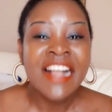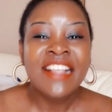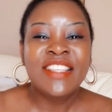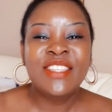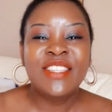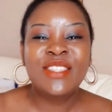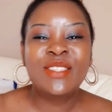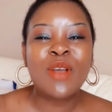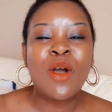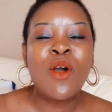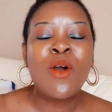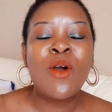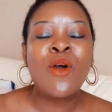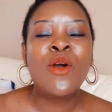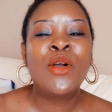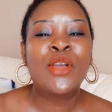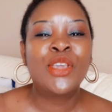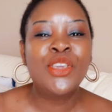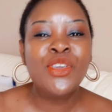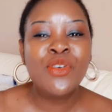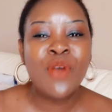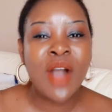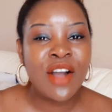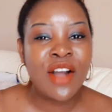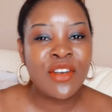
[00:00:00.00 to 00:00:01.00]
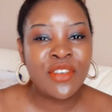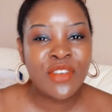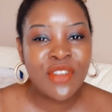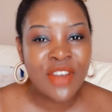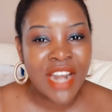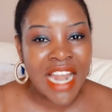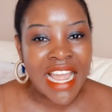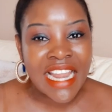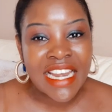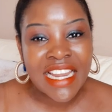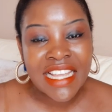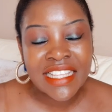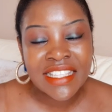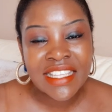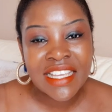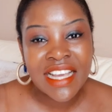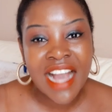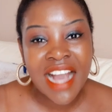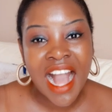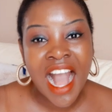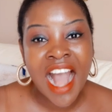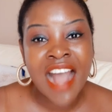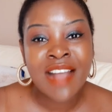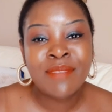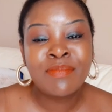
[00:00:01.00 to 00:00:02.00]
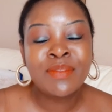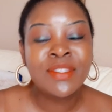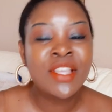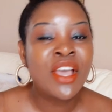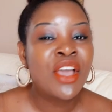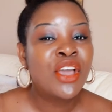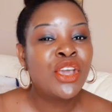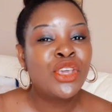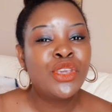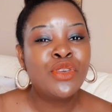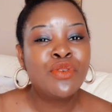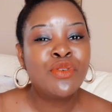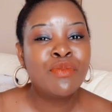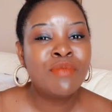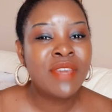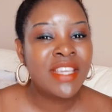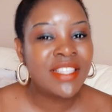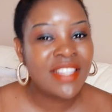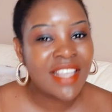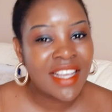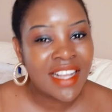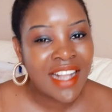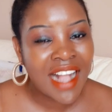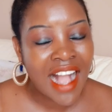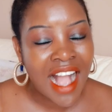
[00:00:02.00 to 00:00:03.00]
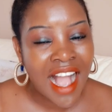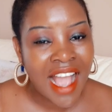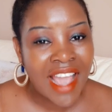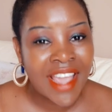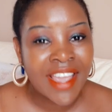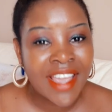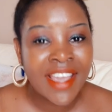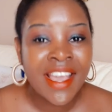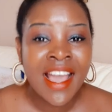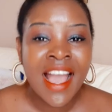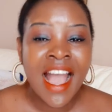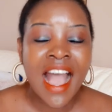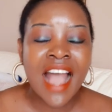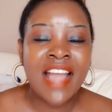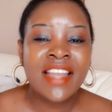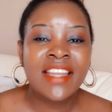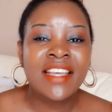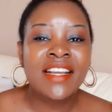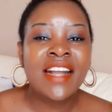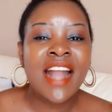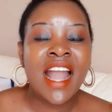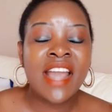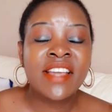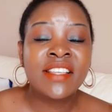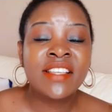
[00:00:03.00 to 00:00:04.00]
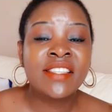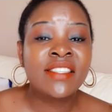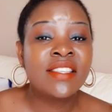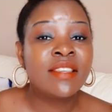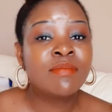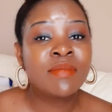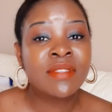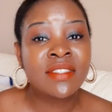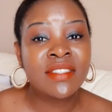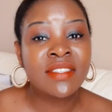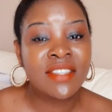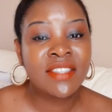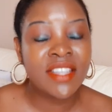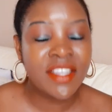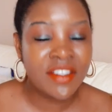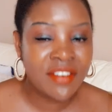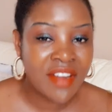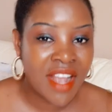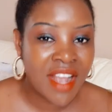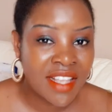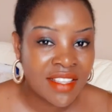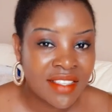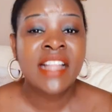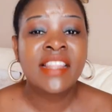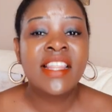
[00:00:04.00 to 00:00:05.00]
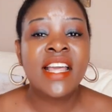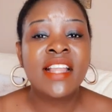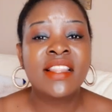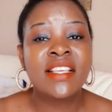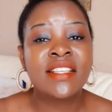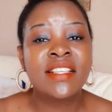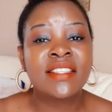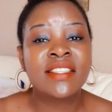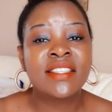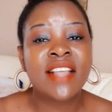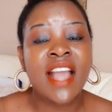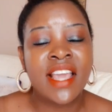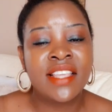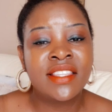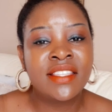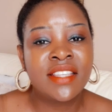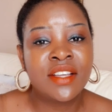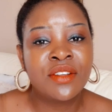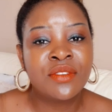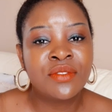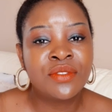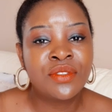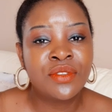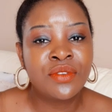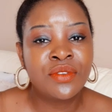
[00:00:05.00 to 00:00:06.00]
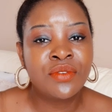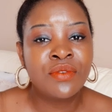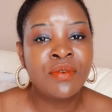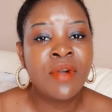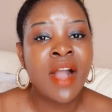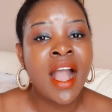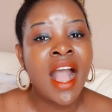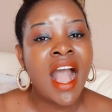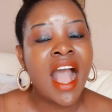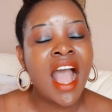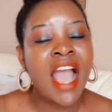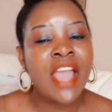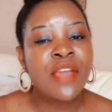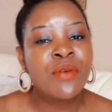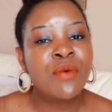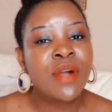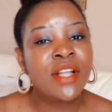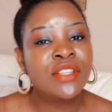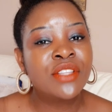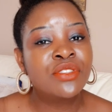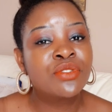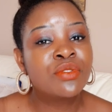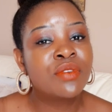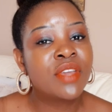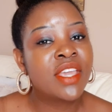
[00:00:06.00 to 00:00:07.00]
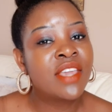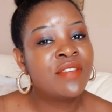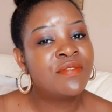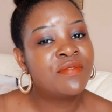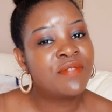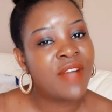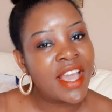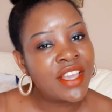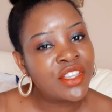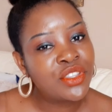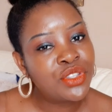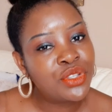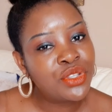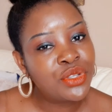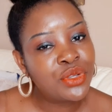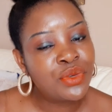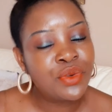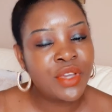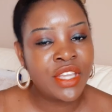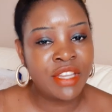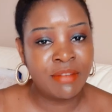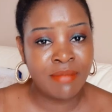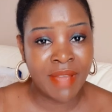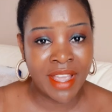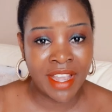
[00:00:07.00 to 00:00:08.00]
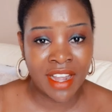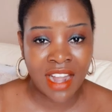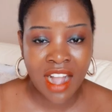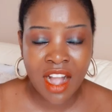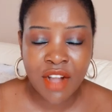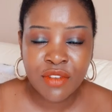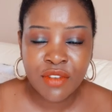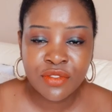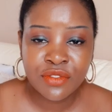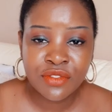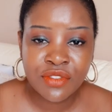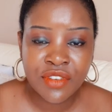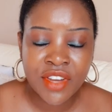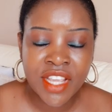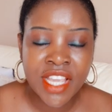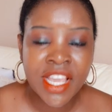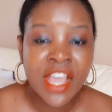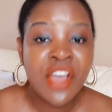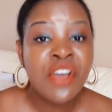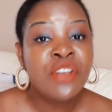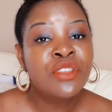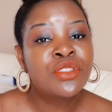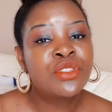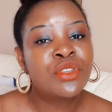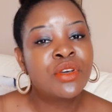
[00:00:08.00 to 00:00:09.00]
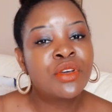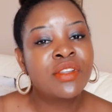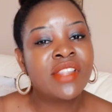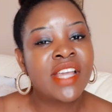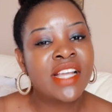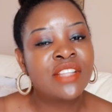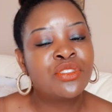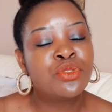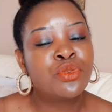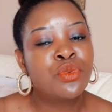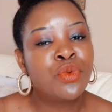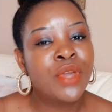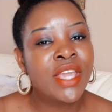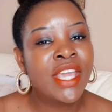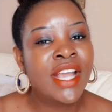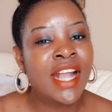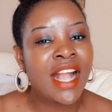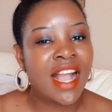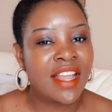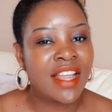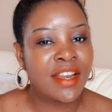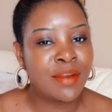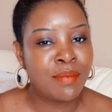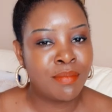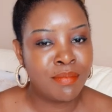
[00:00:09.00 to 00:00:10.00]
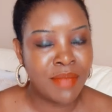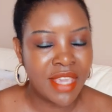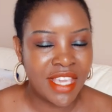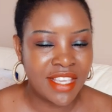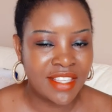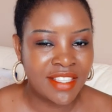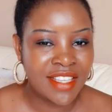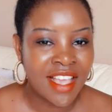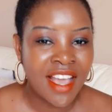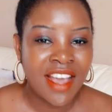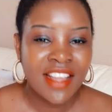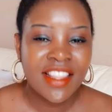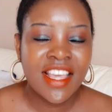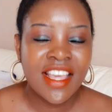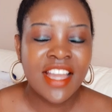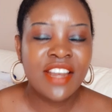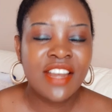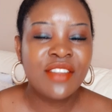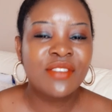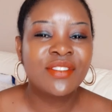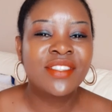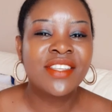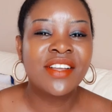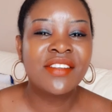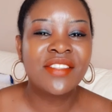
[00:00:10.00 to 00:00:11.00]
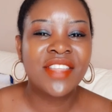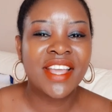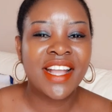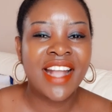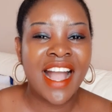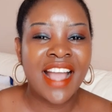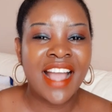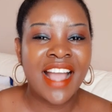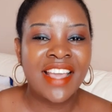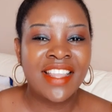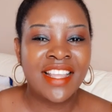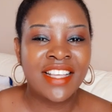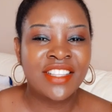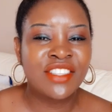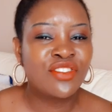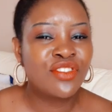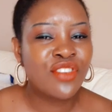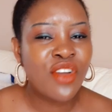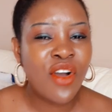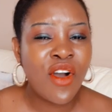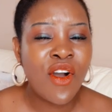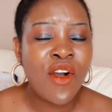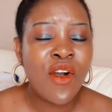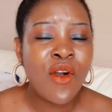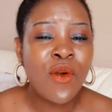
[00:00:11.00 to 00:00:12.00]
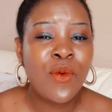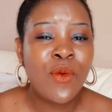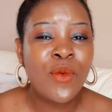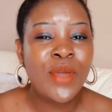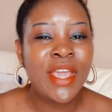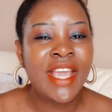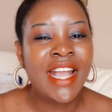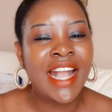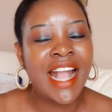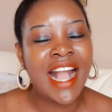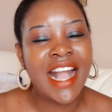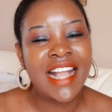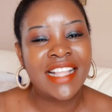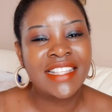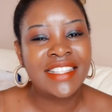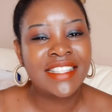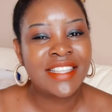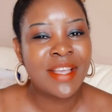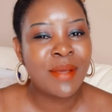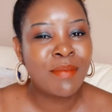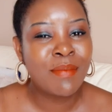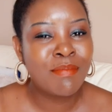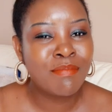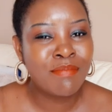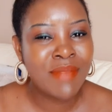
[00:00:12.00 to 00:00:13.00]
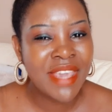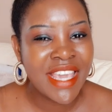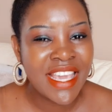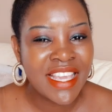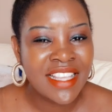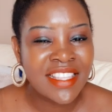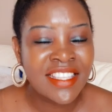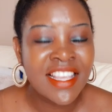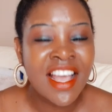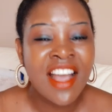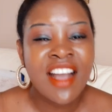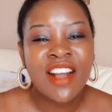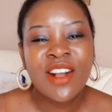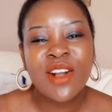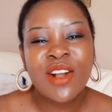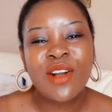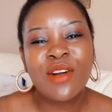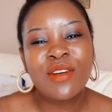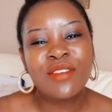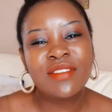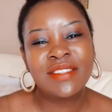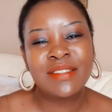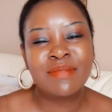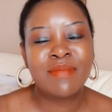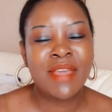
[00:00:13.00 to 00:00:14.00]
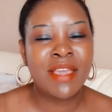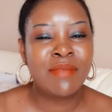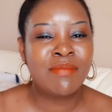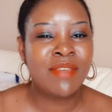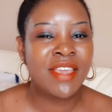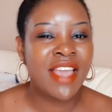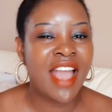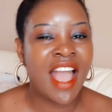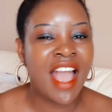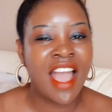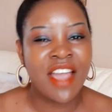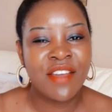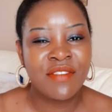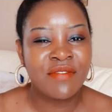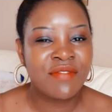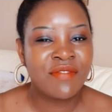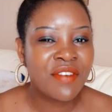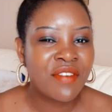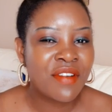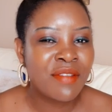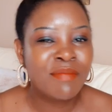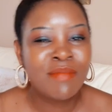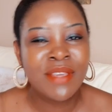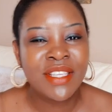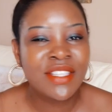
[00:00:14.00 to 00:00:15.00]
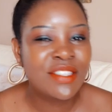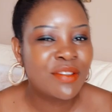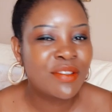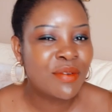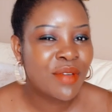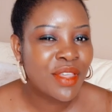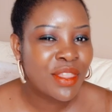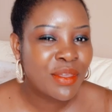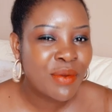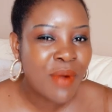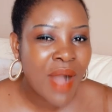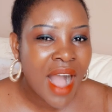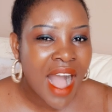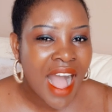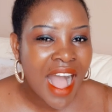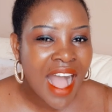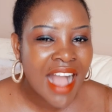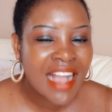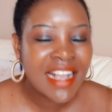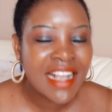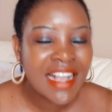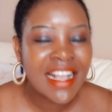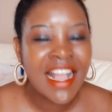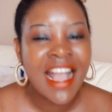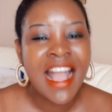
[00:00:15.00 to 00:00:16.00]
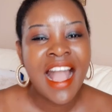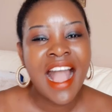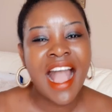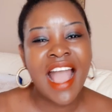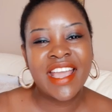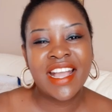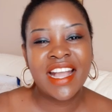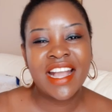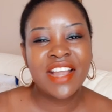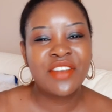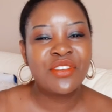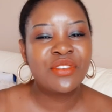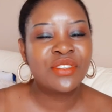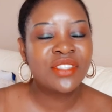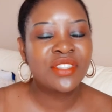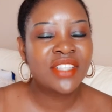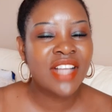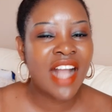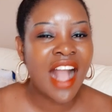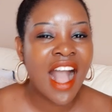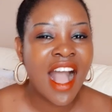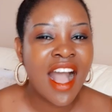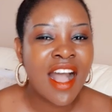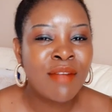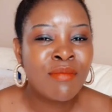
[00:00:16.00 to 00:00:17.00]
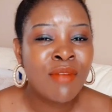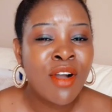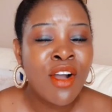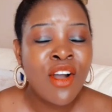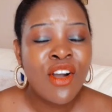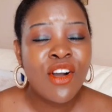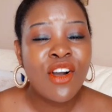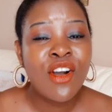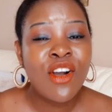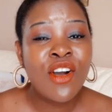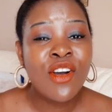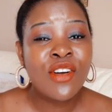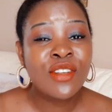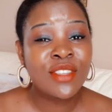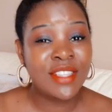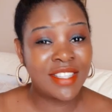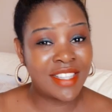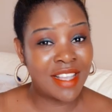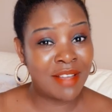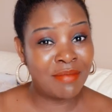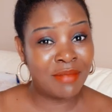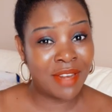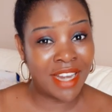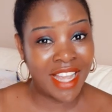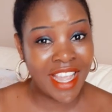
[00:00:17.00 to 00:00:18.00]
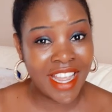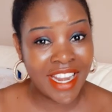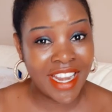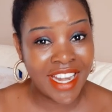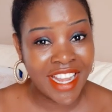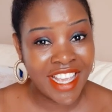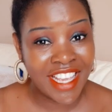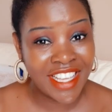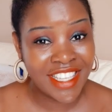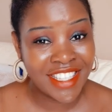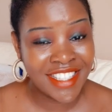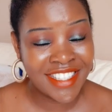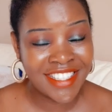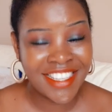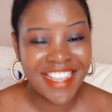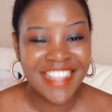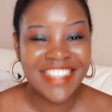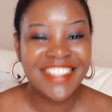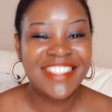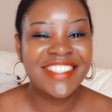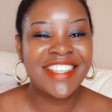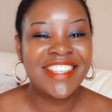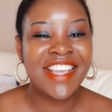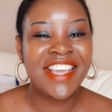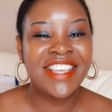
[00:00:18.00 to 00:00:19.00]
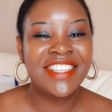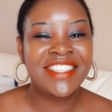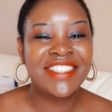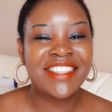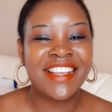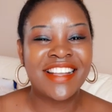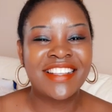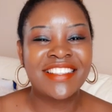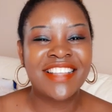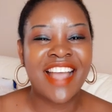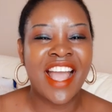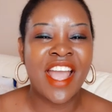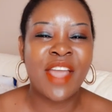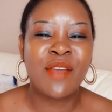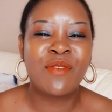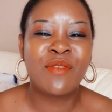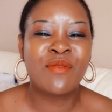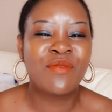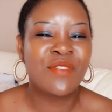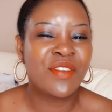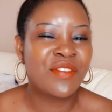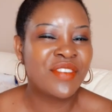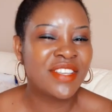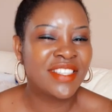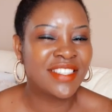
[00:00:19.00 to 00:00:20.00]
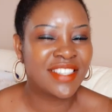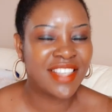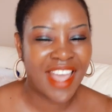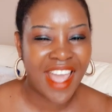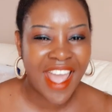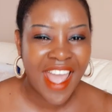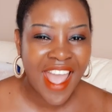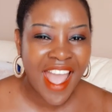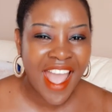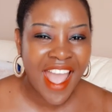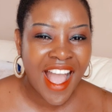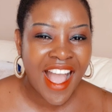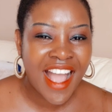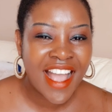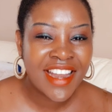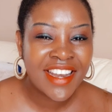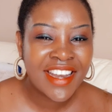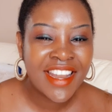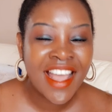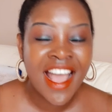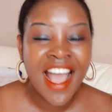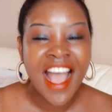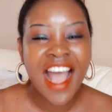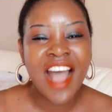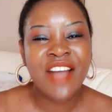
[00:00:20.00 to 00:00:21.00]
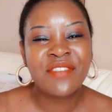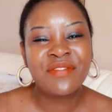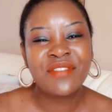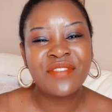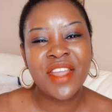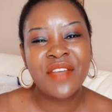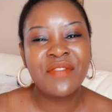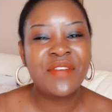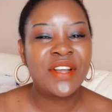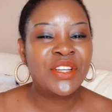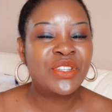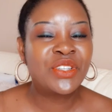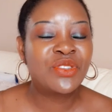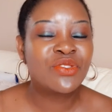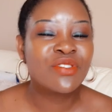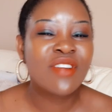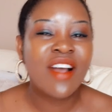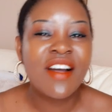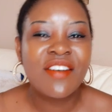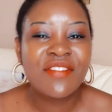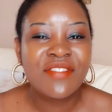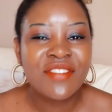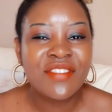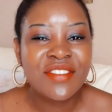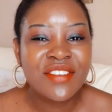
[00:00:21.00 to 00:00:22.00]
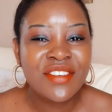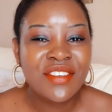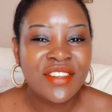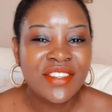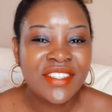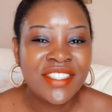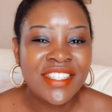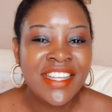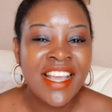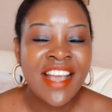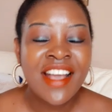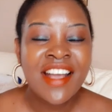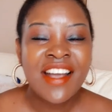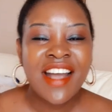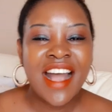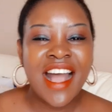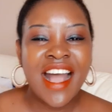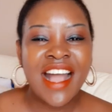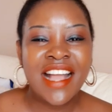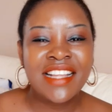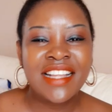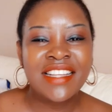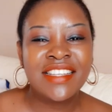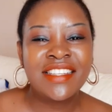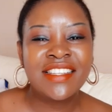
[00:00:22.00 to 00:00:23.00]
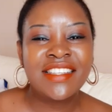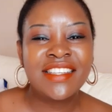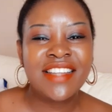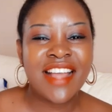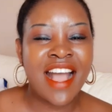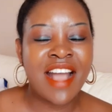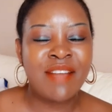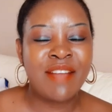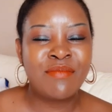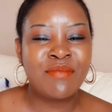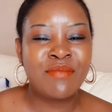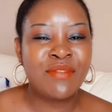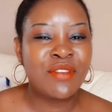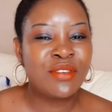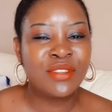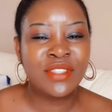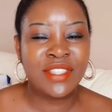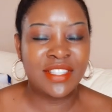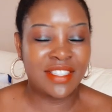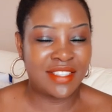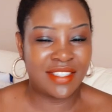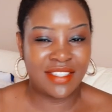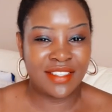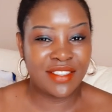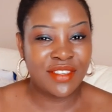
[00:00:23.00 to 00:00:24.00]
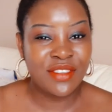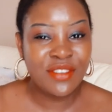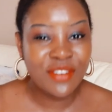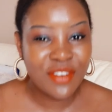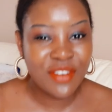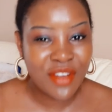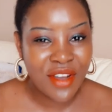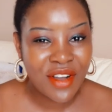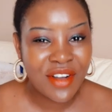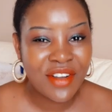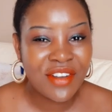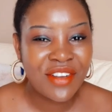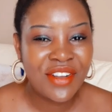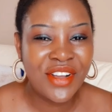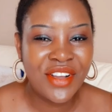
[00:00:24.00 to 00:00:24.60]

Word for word: so you are on online dating apps, you meet a guy and the guy seems serious. Then this guy tells you, I want to invite you in my country so that we can meet. Then you tell the guy that no, we can't meet because maybe I am very busy with work, I cannot come. Or some ladies says that I am very scared, I've never traveled, and I'm not, you know,